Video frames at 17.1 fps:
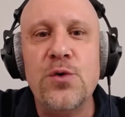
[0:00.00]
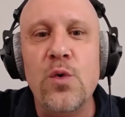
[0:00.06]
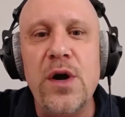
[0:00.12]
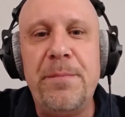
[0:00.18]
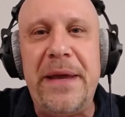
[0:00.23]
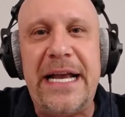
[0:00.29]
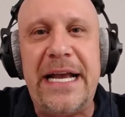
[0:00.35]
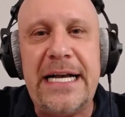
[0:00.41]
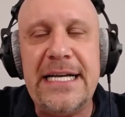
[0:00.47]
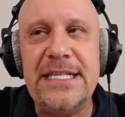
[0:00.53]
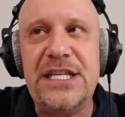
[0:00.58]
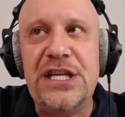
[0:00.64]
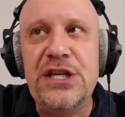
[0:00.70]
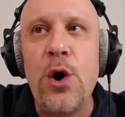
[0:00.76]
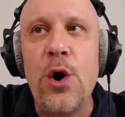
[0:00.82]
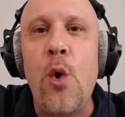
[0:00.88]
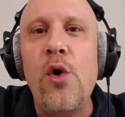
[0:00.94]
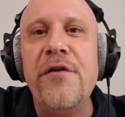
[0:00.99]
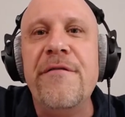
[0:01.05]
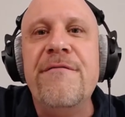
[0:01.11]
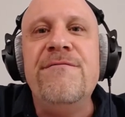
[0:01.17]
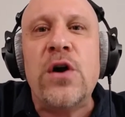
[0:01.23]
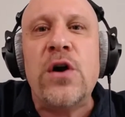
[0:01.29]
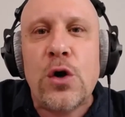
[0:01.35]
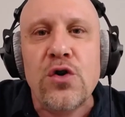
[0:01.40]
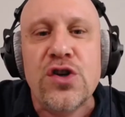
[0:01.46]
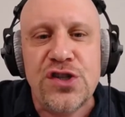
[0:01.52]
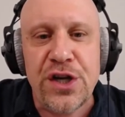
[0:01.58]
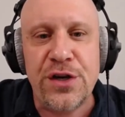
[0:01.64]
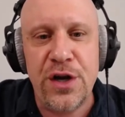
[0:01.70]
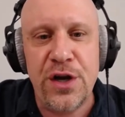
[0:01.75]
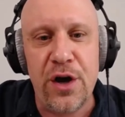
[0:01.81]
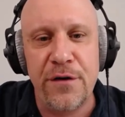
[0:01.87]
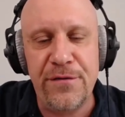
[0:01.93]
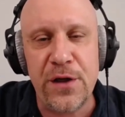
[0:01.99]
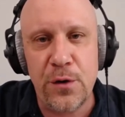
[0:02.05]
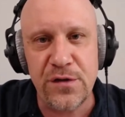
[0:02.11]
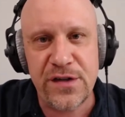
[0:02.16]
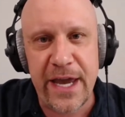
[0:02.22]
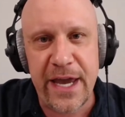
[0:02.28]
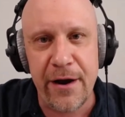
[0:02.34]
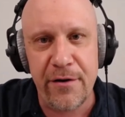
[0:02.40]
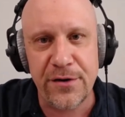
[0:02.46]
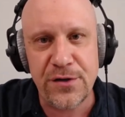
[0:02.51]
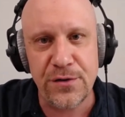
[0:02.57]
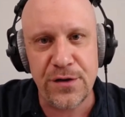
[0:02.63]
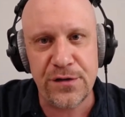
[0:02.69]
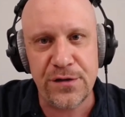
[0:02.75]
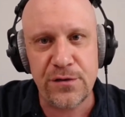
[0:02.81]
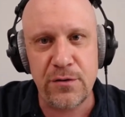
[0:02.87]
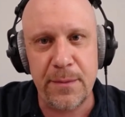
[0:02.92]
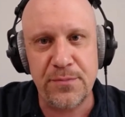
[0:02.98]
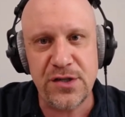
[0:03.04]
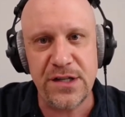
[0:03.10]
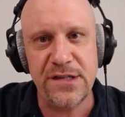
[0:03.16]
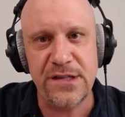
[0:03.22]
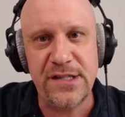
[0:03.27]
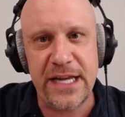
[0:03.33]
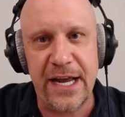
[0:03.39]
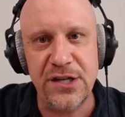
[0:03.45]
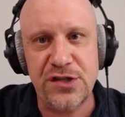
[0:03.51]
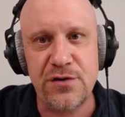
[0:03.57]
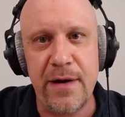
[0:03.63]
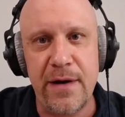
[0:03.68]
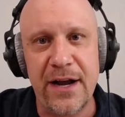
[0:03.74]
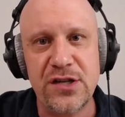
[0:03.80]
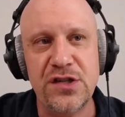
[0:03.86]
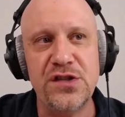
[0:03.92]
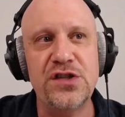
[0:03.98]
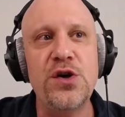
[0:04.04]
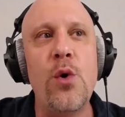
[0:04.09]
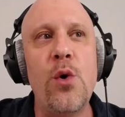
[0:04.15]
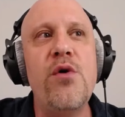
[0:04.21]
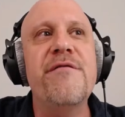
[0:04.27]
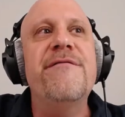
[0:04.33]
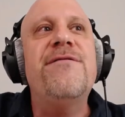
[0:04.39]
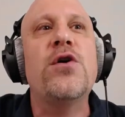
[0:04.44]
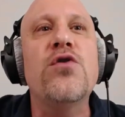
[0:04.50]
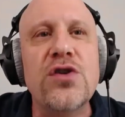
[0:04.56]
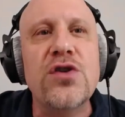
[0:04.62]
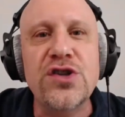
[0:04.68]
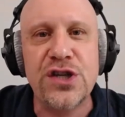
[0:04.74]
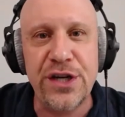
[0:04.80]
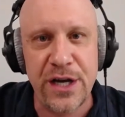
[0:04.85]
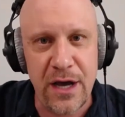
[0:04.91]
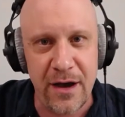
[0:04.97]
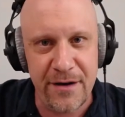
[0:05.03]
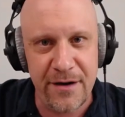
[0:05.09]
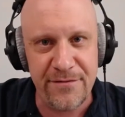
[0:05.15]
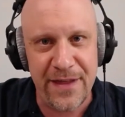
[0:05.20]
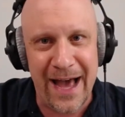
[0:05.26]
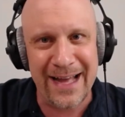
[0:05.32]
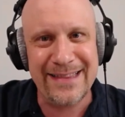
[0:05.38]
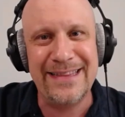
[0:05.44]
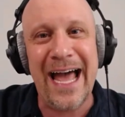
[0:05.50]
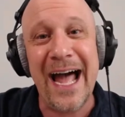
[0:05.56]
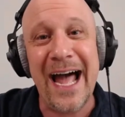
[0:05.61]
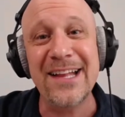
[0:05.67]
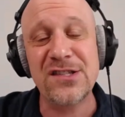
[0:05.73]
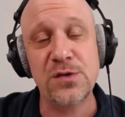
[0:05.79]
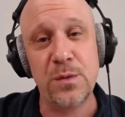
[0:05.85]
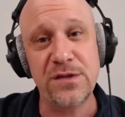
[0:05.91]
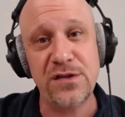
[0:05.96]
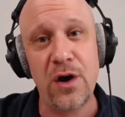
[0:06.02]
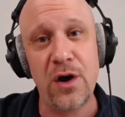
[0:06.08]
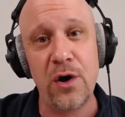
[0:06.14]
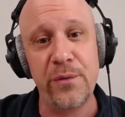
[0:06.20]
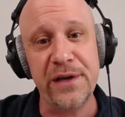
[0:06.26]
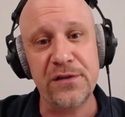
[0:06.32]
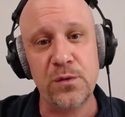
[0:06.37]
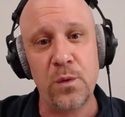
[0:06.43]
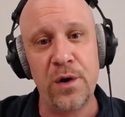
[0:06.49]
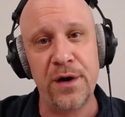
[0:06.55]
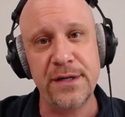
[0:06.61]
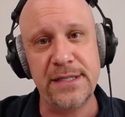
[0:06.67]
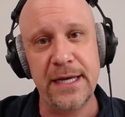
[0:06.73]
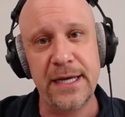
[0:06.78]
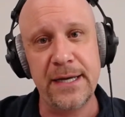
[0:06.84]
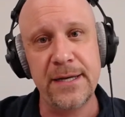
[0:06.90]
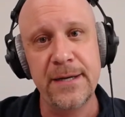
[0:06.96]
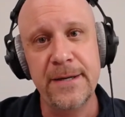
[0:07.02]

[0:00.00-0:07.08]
because your version of those character descriptions, stage directions, your version of that, that's what's always wanted.